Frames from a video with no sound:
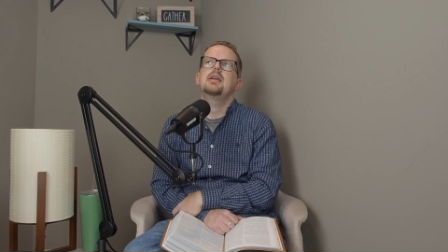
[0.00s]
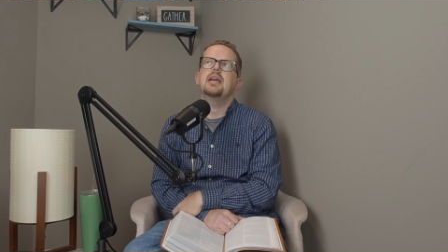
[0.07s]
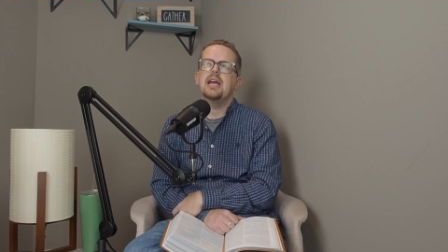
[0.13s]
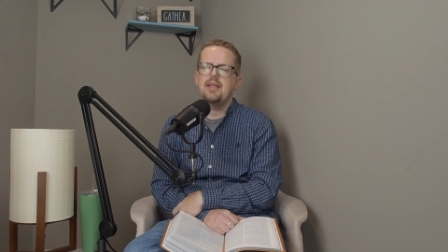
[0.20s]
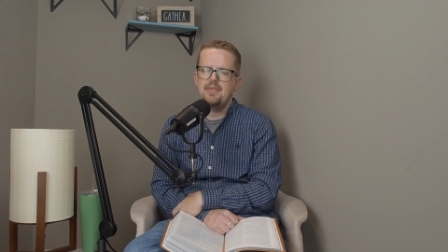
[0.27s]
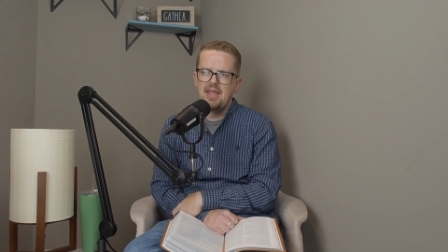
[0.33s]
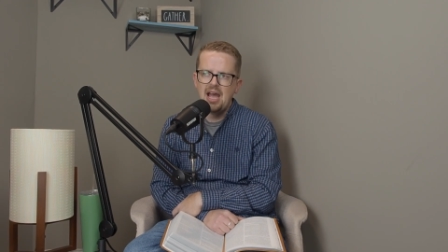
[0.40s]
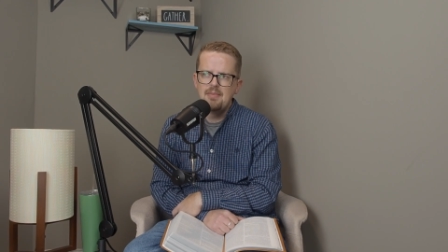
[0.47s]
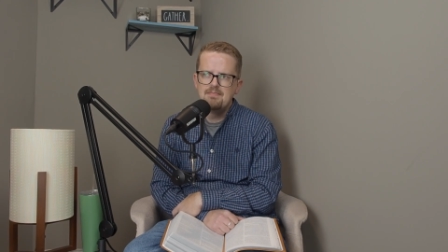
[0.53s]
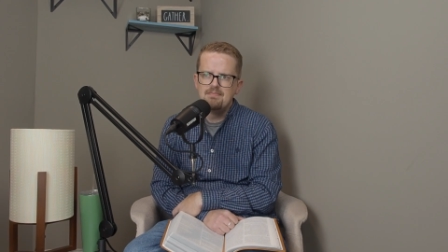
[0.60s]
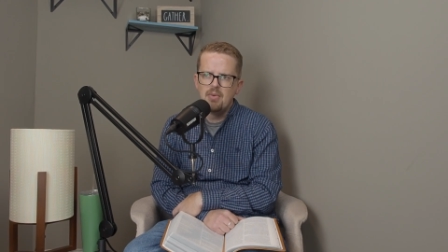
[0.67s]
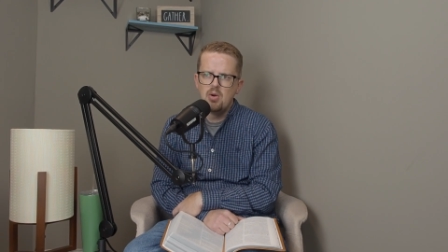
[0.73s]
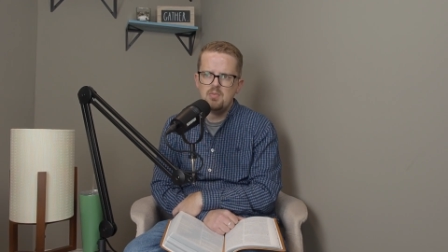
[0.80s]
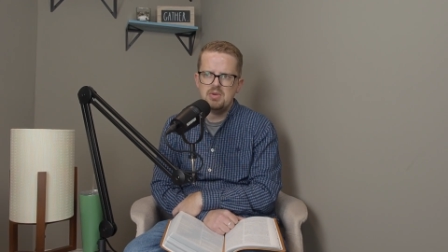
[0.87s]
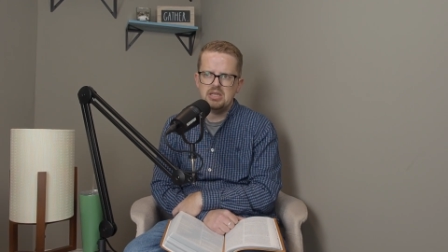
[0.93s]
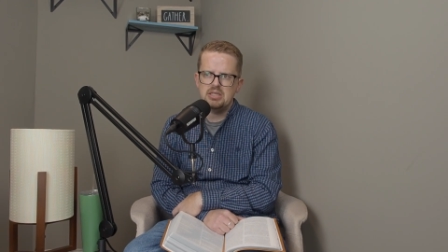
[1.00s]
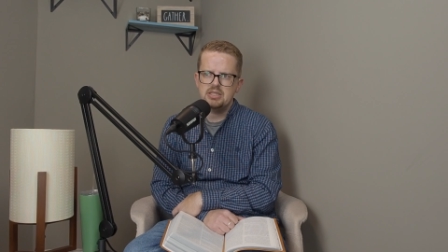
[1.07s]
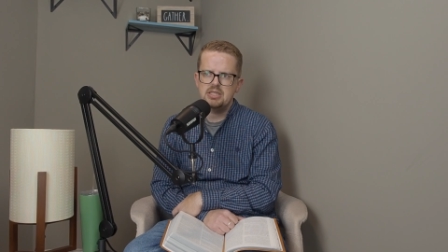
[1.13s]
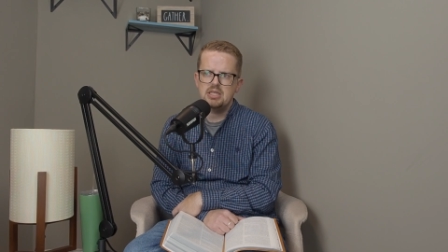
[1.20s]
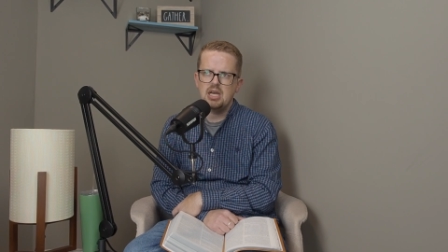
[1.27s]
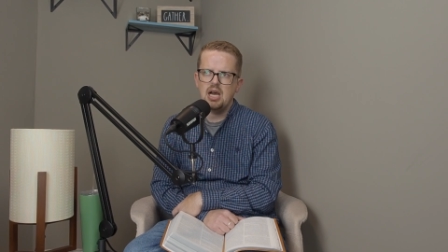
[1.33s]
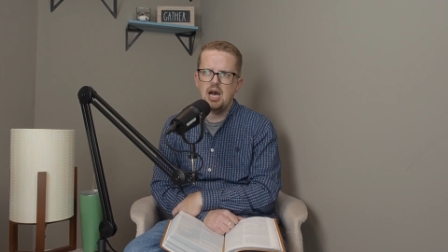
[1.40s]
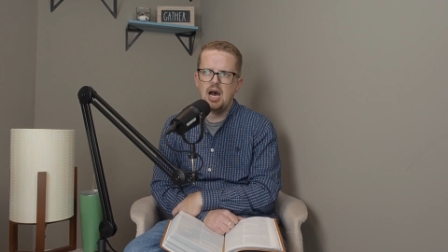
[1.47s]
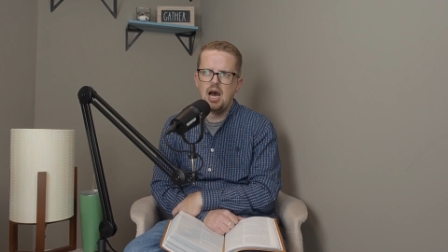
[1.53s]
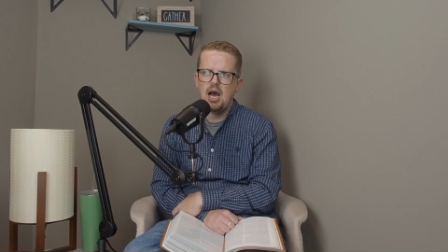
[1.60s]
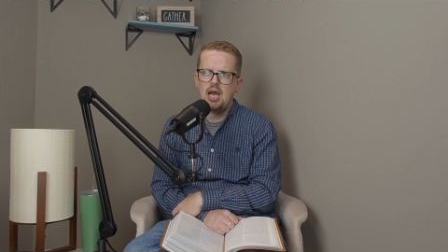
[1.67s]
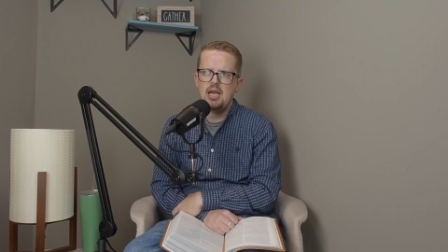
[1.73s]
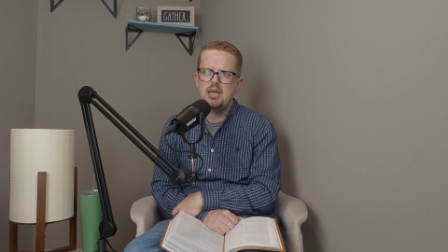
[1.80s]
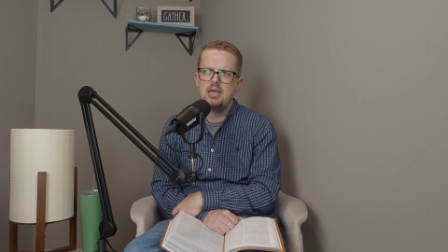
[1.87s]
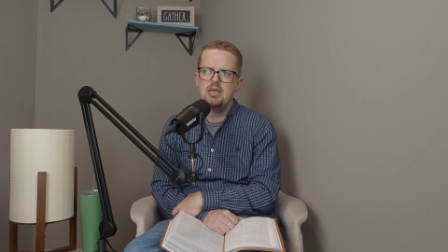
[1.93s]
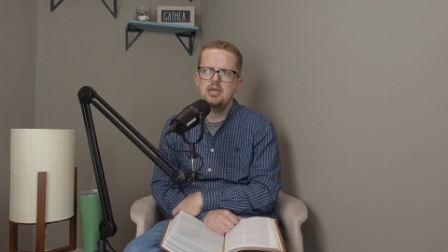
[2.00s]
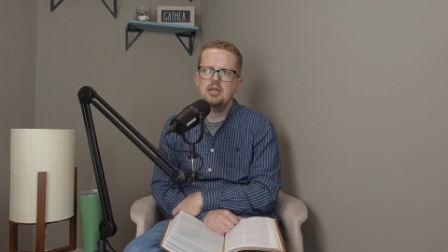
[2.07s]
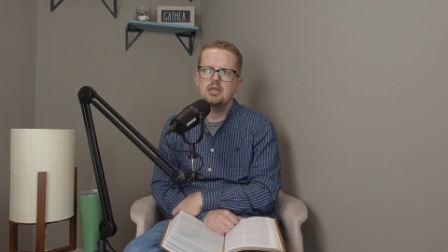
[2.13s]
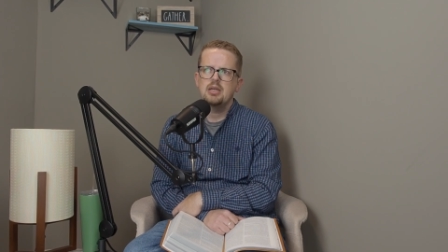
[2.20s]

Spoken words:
in that moment, I